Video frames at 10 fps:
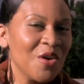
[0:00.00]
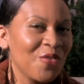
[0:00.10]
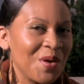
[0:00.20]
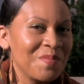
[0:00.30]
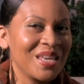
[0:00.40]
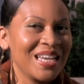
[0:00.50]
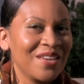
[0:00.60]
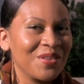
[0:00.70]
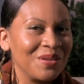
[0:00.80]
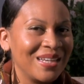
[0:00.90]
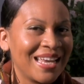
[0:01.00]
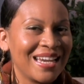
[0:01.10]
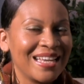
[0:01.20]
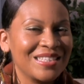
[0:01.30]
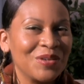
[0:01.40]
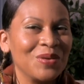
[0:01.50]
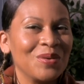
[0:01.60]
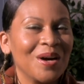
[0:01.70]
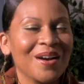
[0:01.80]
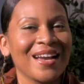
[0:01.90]
from many of you ladies
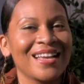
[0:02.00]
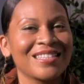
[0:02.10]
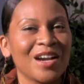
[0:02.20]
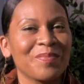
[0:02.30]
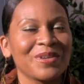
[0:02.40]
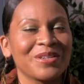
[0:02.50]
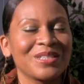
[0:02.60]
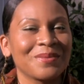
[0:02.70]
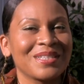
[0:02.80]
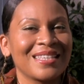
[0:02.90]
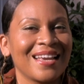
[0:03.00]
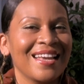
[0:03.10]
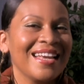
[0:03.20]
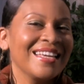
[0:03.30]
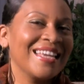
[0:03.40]
who are, as our producer would say,